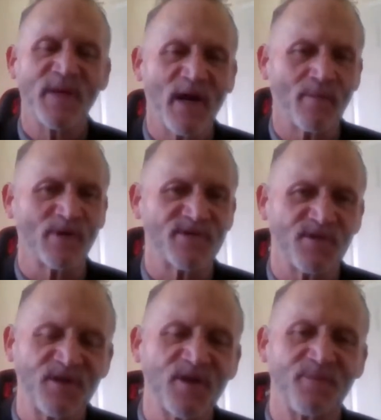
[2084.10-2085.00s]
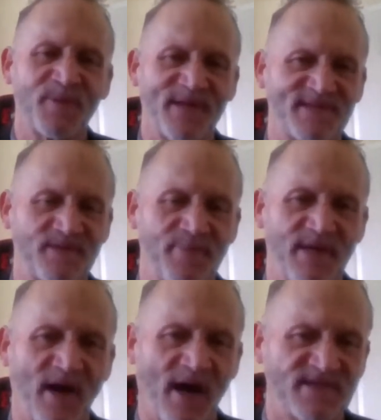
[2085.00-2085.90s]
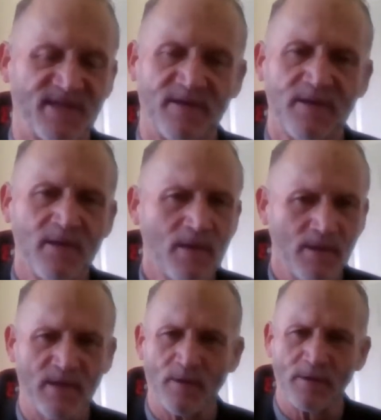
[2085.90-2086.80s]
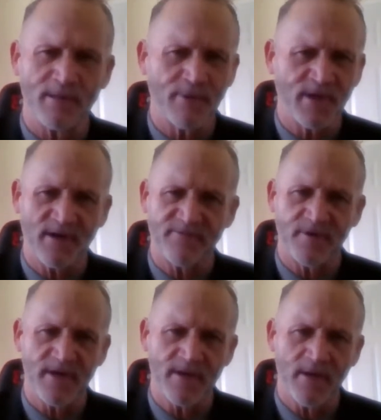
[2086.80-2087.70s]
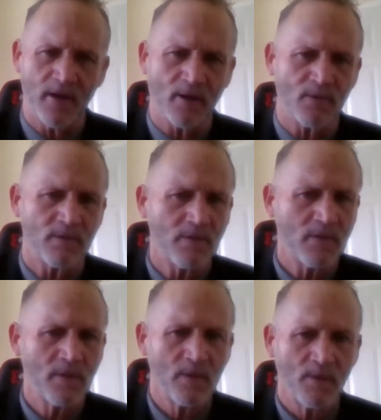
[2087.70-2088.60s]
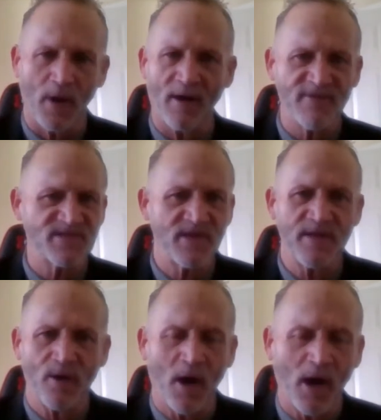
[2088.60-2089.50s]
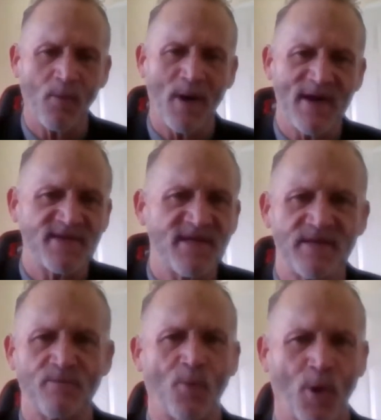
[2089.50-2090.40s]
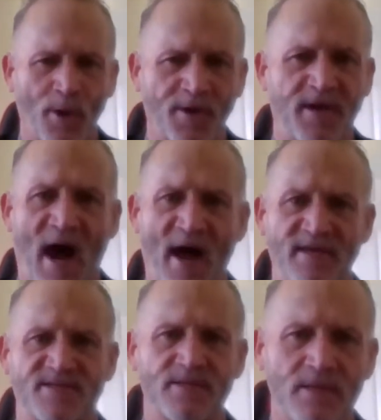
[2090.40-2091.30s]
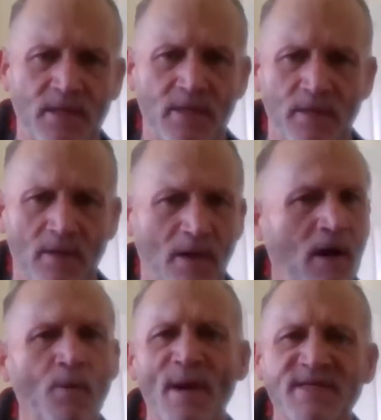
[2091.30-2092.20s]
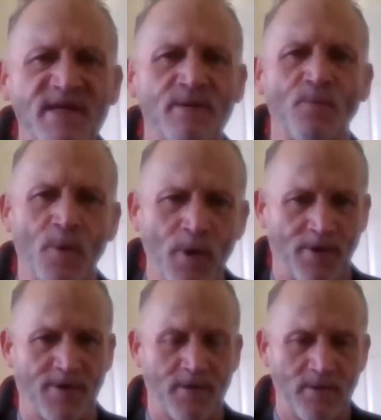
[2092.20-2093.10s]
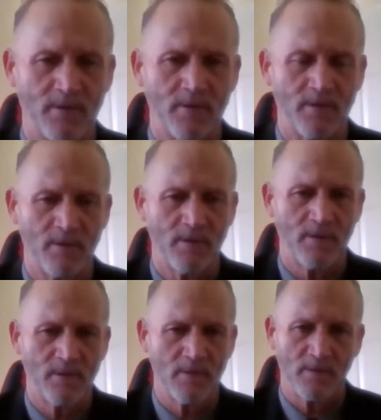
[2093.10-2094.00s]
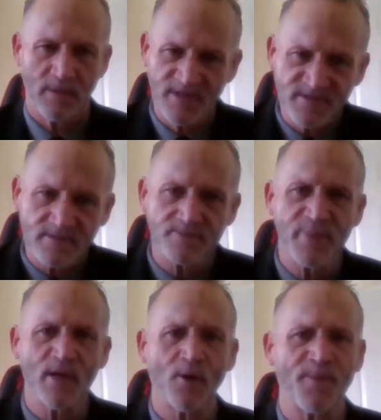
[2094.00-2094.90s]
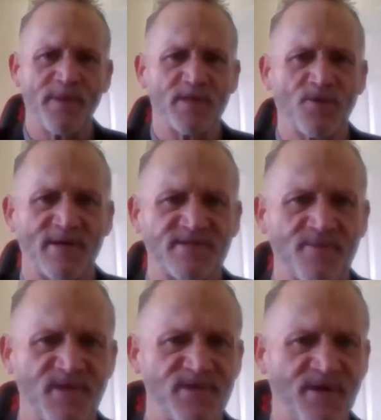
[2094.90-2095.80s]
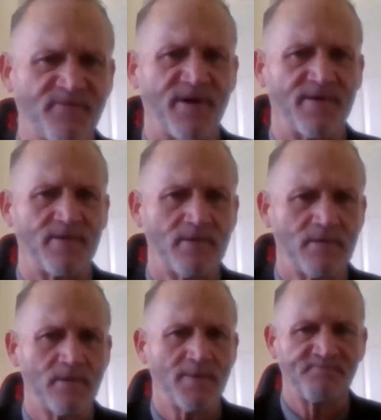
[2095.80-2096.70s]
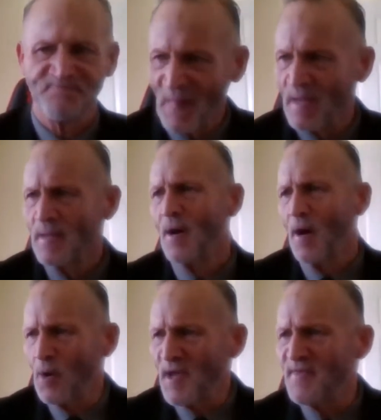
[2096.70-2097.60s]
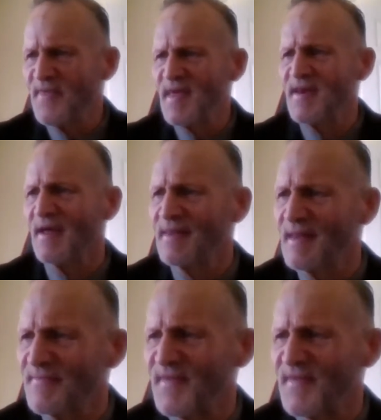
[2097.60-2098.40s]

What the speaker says: being humble is a good place to be, guys, in early recovery. Obviously, our way didn't work, guys. Our way didn't work. Let's be open and try something different. Okay, then